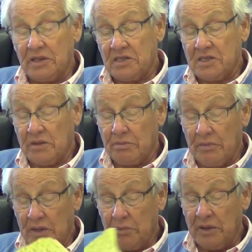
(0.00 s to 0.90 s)
except
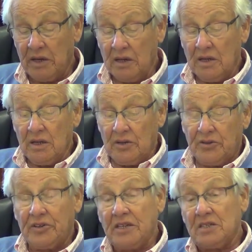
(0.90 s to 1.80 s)
maybe
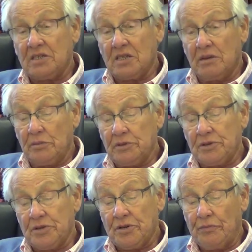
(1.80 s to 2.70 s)
three summers.